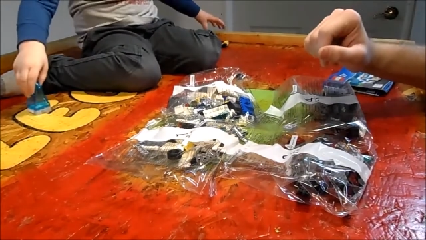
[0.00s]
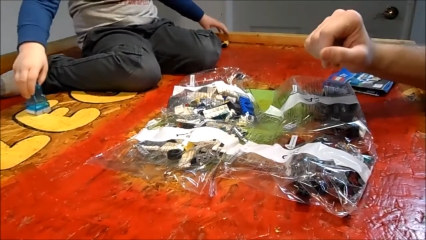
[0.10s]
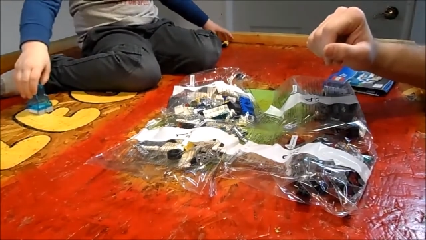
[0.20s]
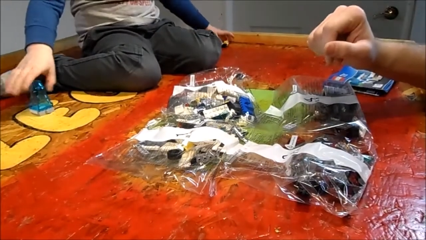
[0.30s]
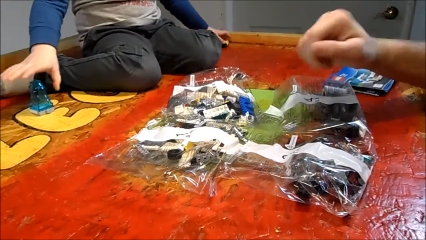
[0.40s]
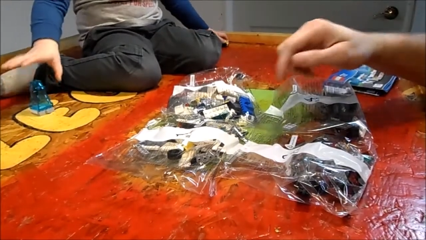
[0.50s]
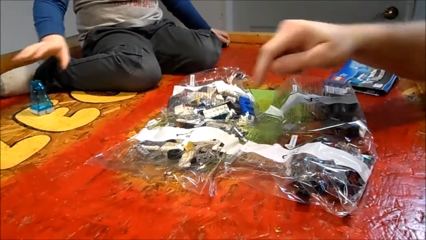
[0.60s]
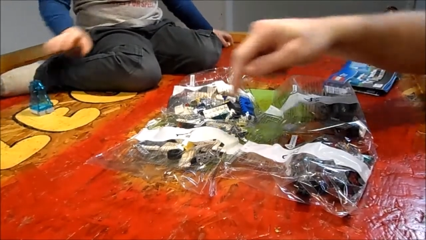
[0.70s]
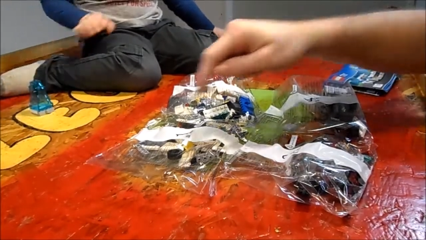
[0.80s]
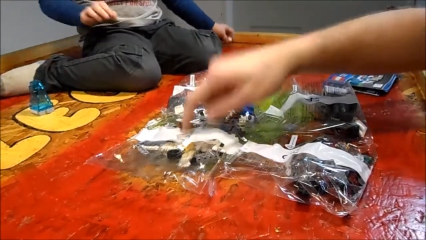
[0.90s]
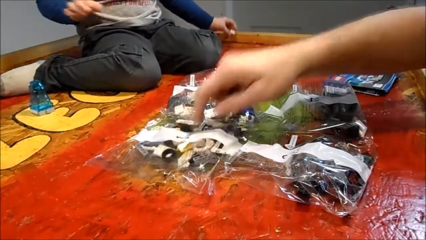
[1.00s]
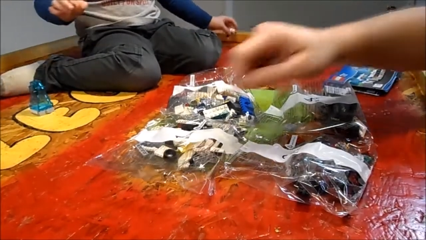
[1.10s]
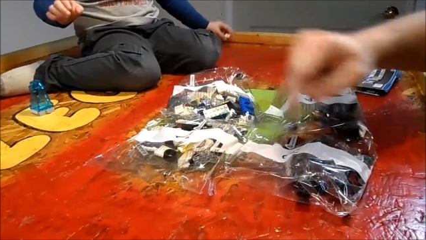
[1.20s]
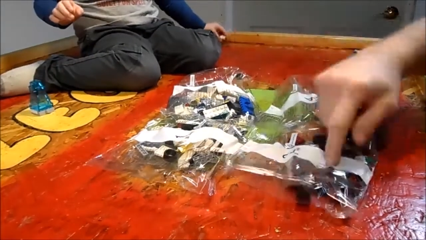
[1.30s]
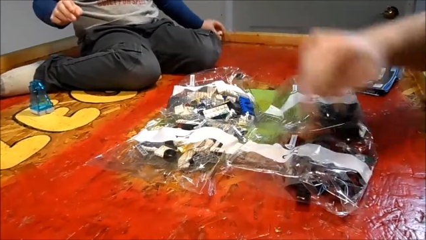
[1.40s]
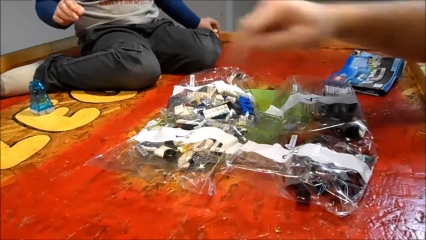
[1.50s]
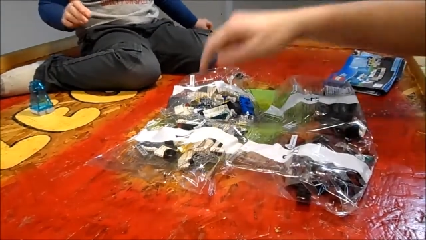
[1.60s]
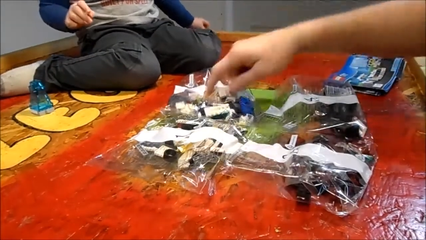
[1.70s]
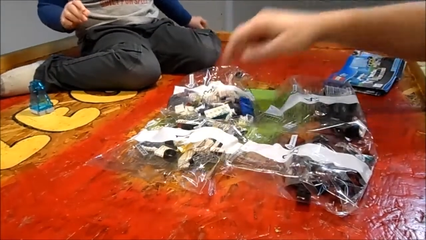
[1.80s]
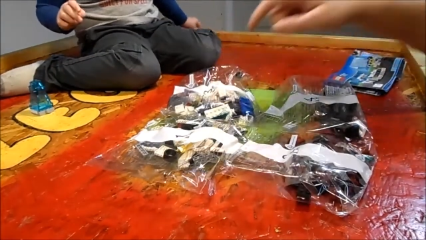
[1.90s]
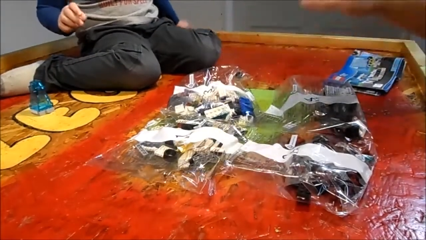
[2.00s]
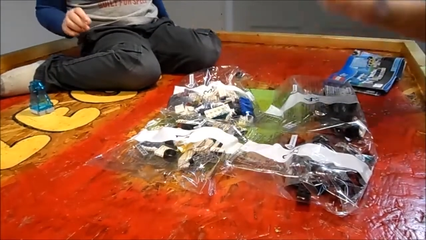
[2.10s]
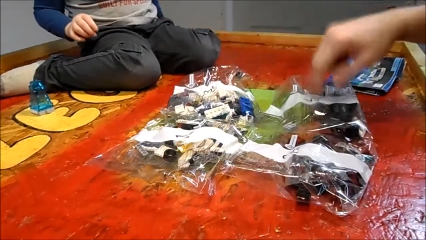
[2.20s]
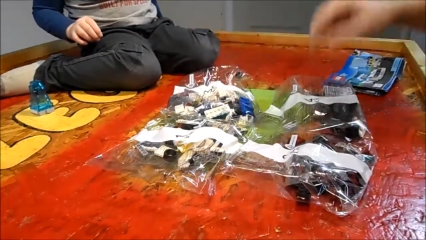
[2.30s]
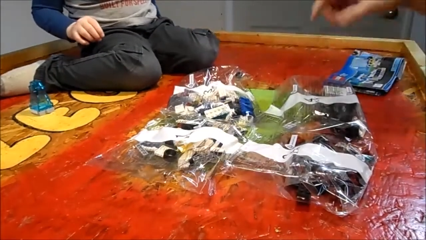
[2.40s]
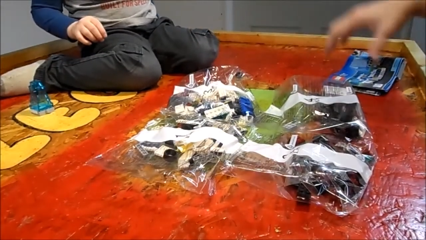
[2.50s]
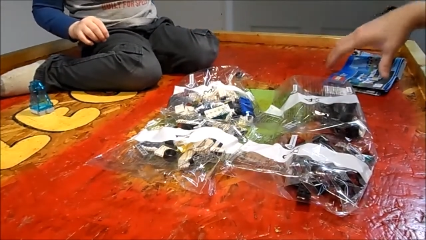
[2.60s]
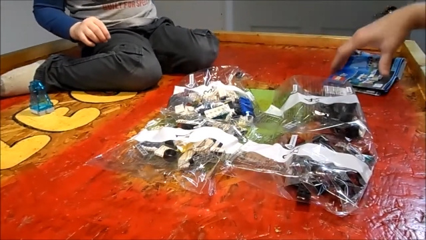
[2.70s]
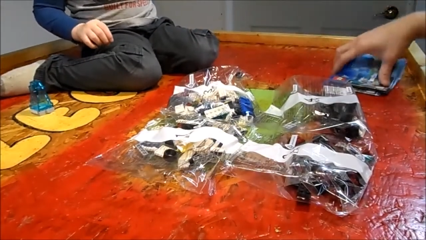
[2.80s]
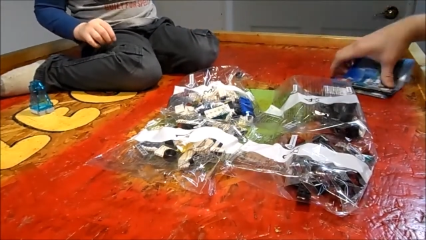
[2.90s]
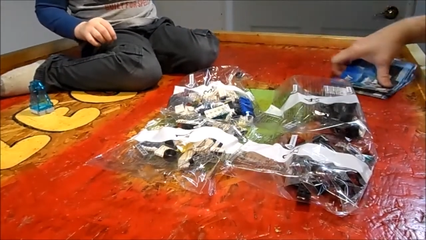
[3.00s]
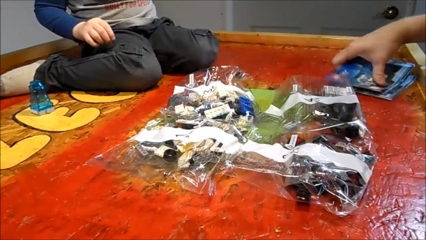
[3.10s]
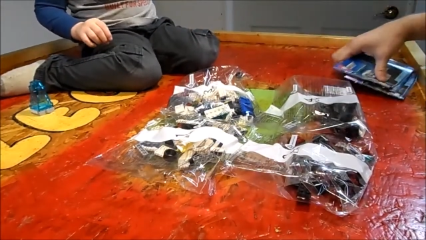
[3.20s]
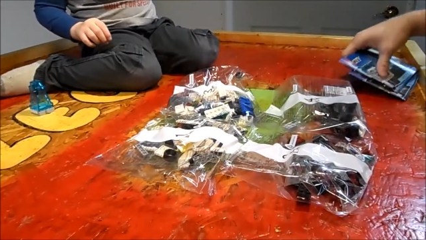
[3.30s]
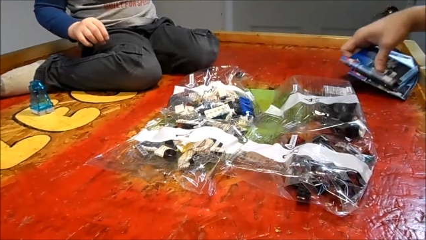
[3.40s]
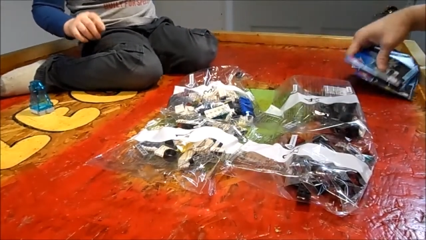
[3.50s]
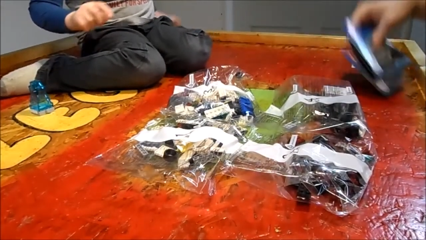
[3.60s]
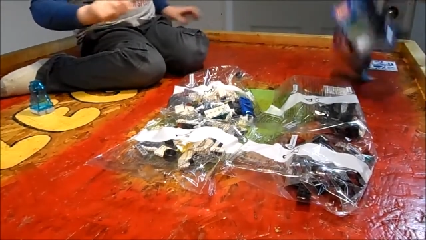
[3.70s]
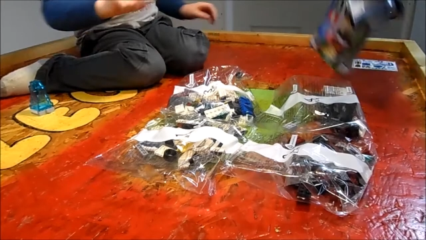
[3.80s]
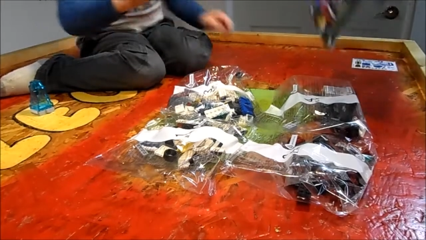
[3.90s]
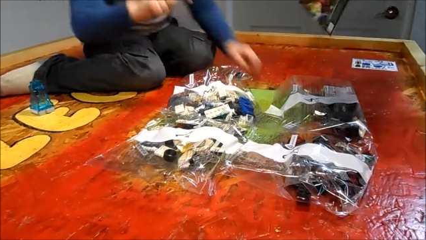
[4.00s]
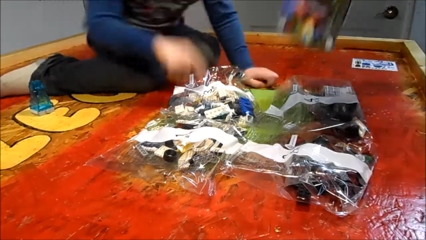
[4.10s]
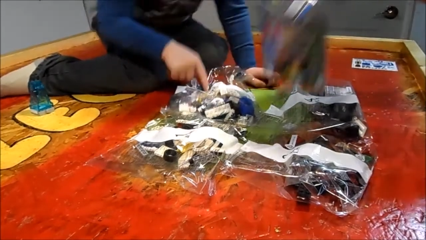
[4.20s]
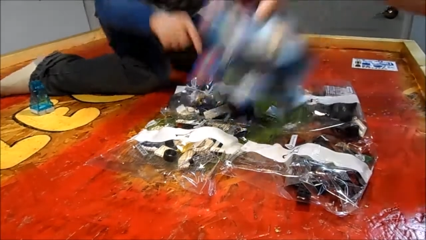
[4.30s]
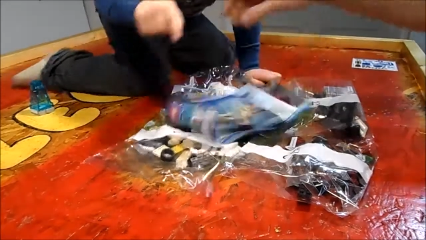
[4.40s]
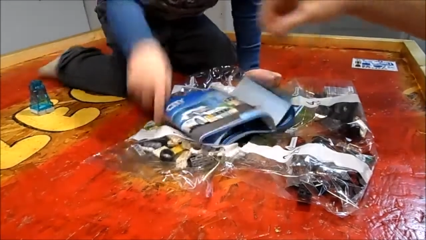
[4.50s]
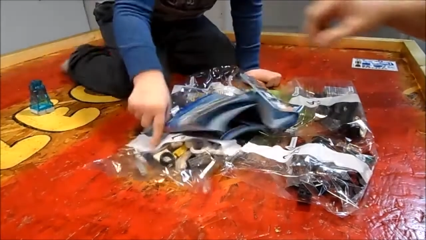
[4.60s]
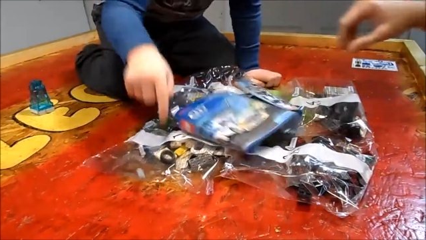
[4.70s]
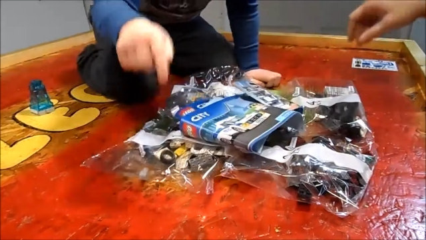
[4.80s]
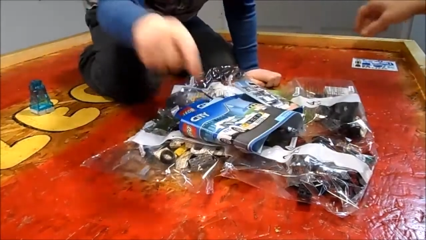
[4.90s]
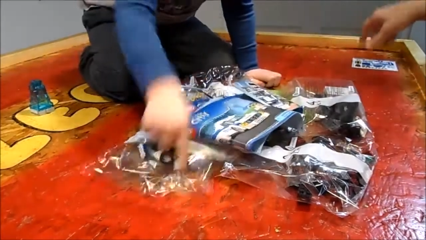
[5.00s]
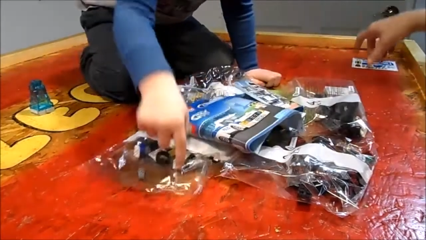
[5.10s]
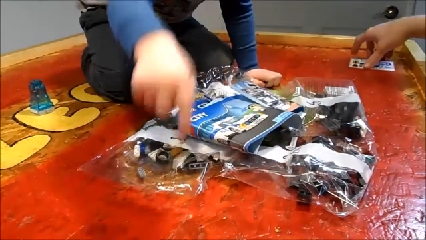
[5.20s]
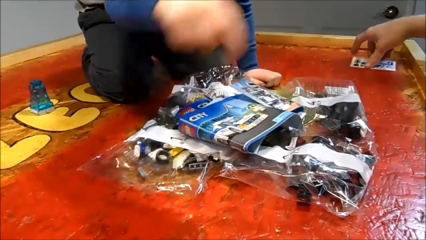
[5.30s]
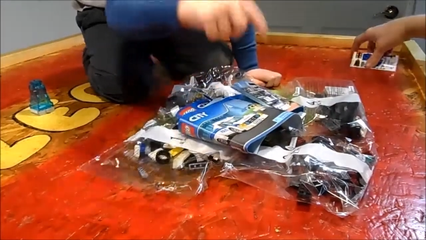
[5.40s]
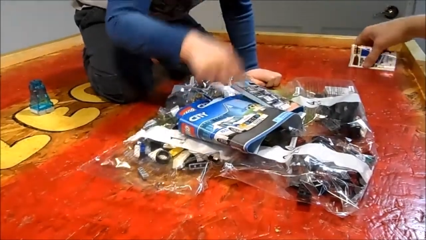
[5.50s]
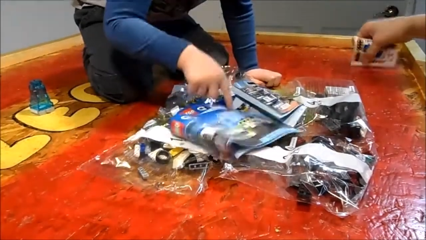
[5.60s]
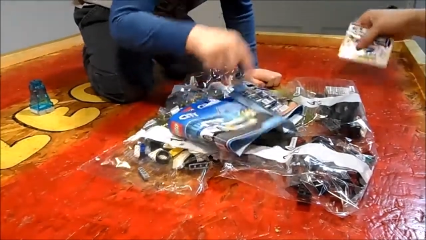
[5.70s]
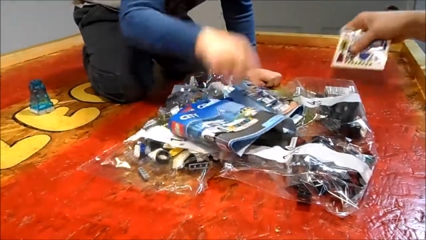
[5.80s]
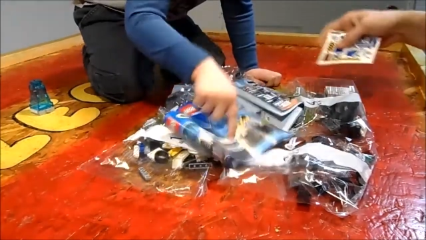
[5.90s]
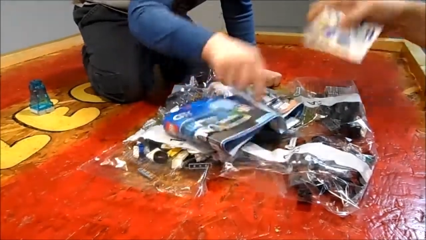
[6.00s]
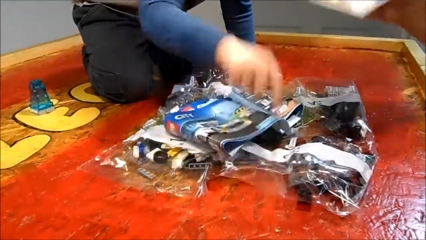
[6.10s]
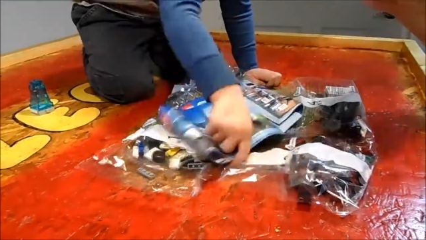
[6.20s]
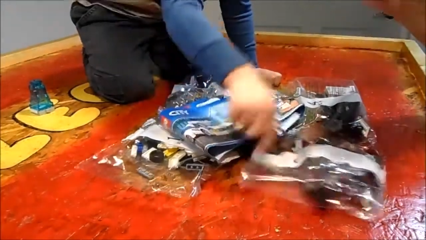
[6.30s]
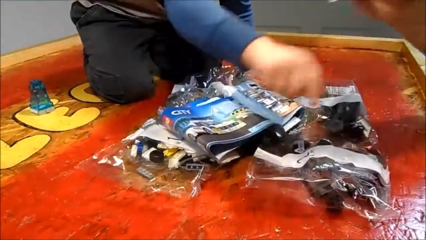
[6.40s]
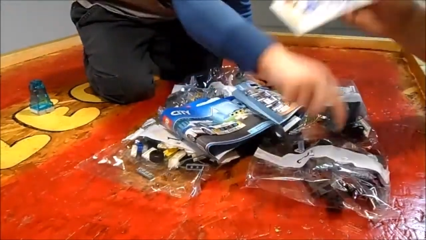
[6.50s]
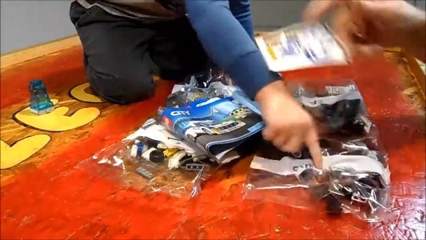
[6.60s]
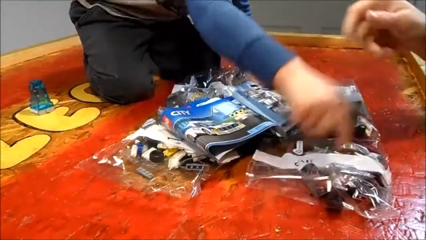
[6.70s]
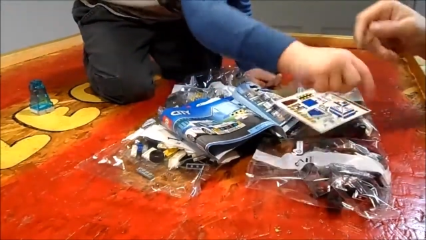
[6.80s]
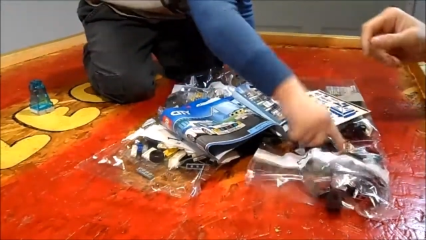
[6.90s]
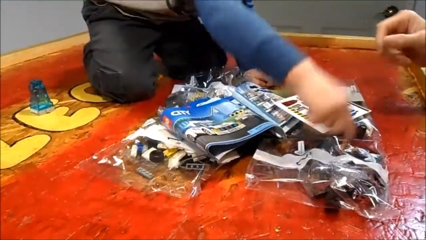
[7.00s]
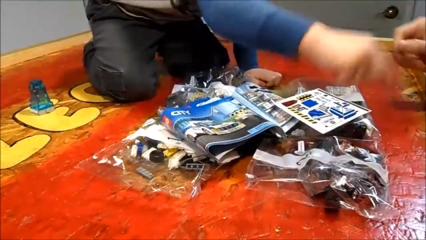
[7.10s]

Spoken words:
No face is visible, so there are no lips to read.